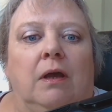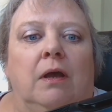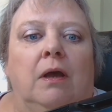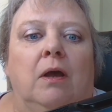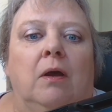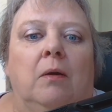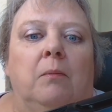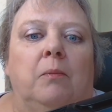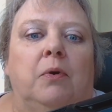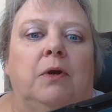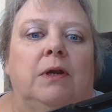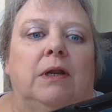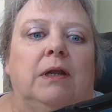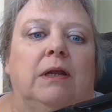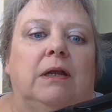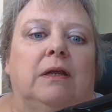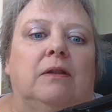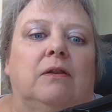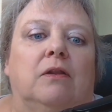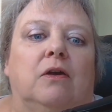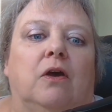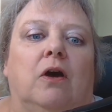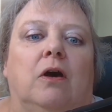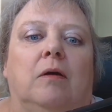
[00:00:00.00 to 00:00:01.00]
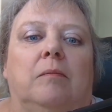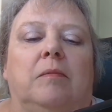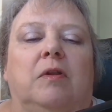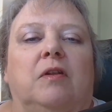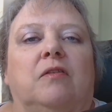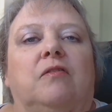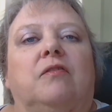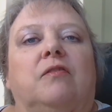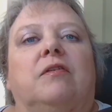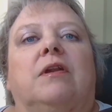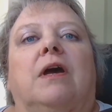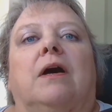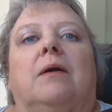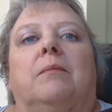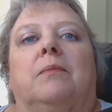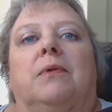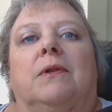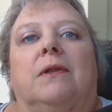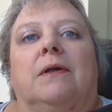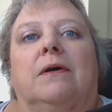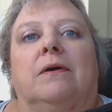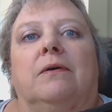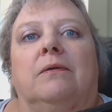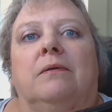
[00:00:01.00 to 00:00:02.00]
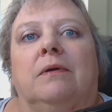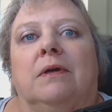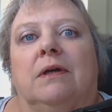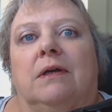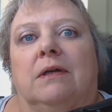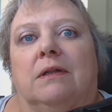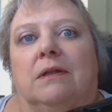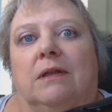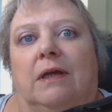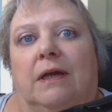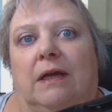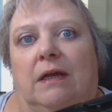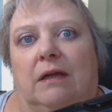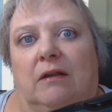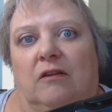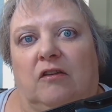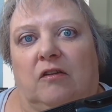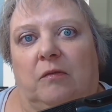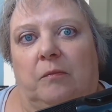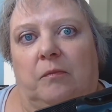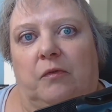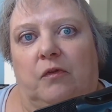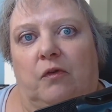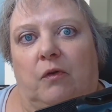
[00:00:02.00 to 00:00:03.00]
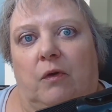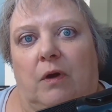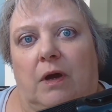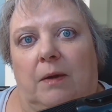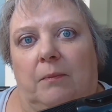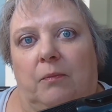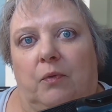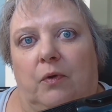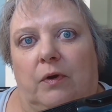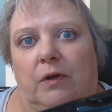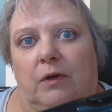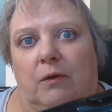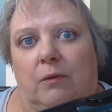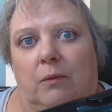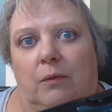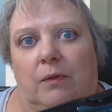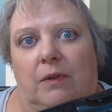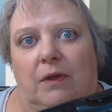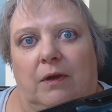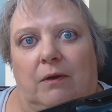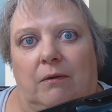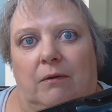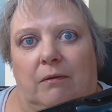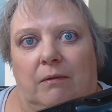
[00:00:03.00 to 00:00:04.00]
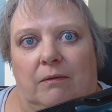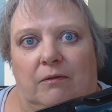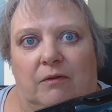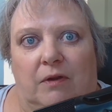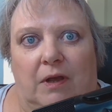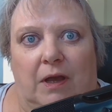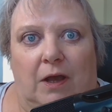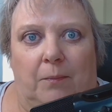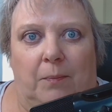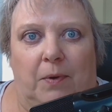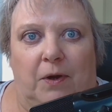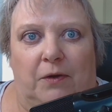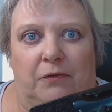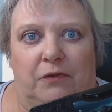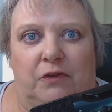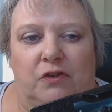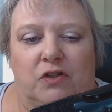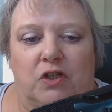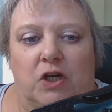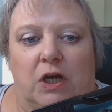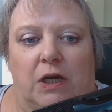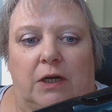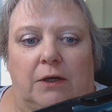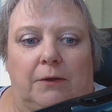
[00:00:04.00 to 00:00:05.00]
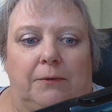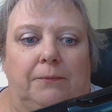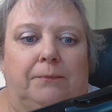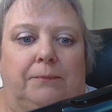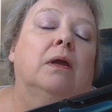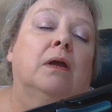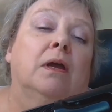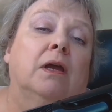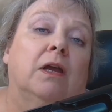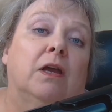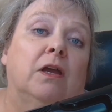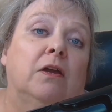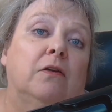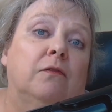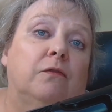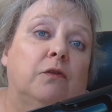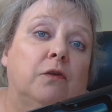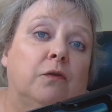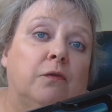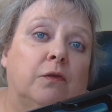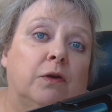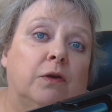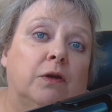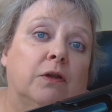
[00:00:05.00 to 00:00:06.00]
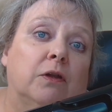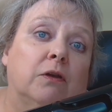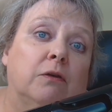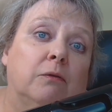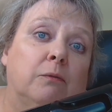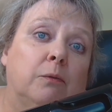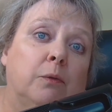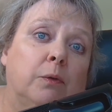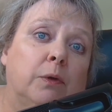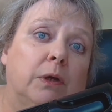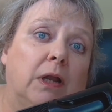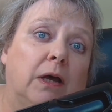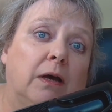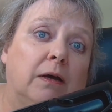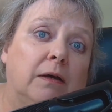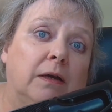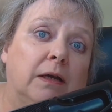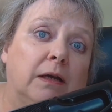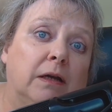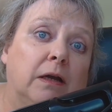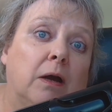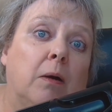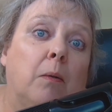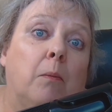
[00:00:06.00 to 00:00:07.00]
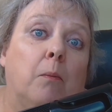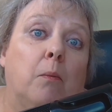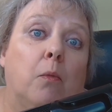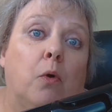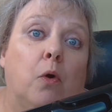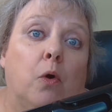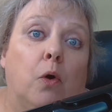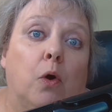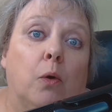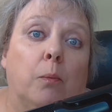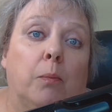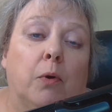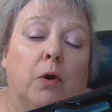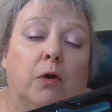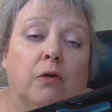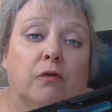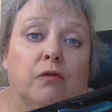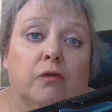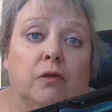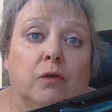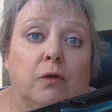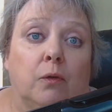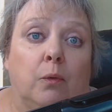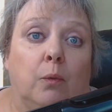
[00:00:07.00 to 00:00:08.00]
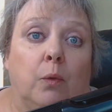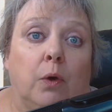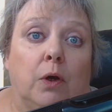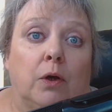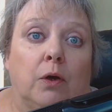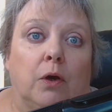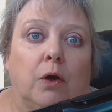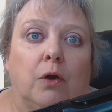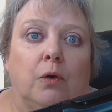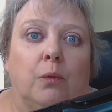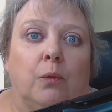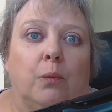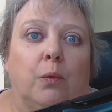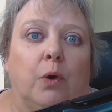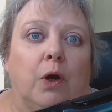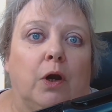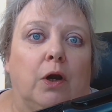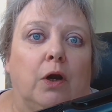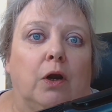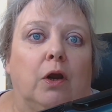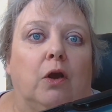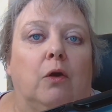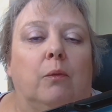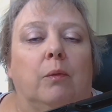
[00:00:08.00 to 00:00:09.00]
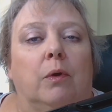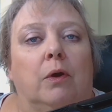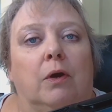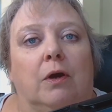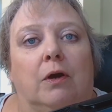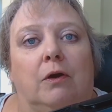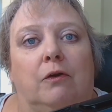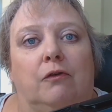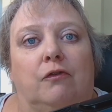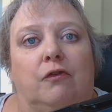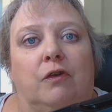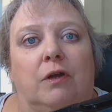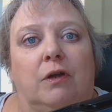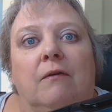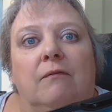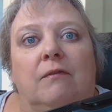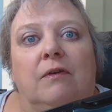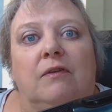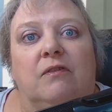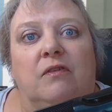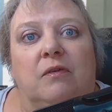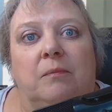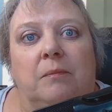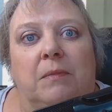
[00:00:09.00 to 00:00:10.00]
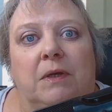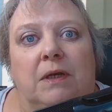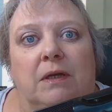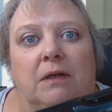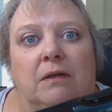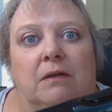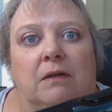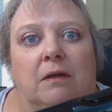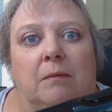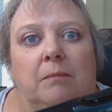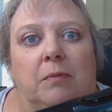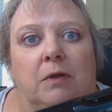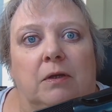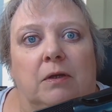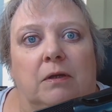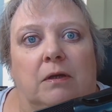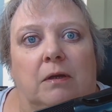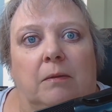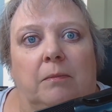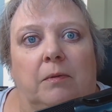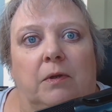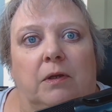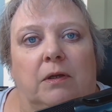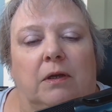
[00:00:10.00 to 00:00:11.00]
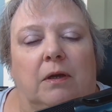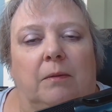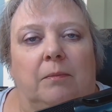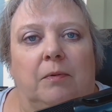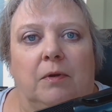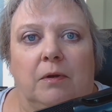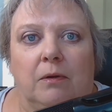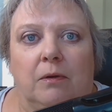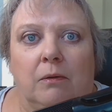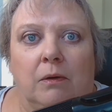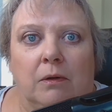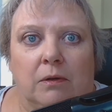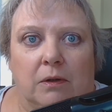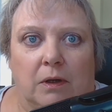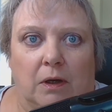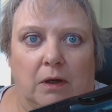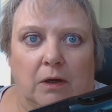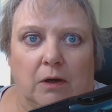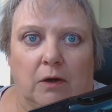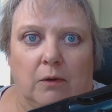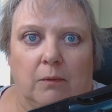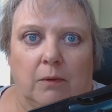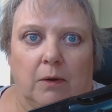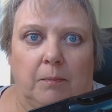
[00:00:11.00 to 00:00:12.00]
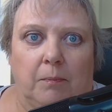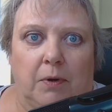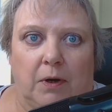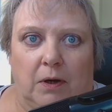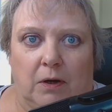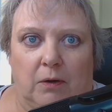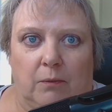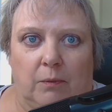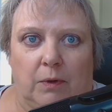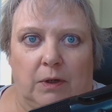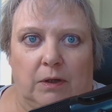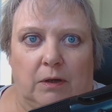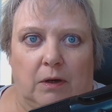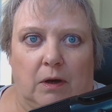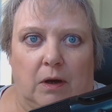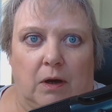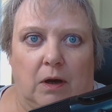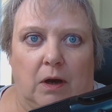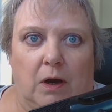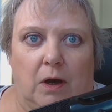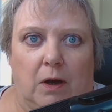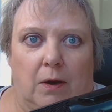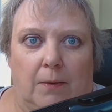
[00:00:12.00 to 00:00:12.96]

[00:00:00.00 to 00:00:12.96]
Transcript: put it in the comments down below. Hit like and subscribe while you're there to help out the channel. If you feel you would like more personal one-on-one career coaching, visit me at www.careerparkway.com.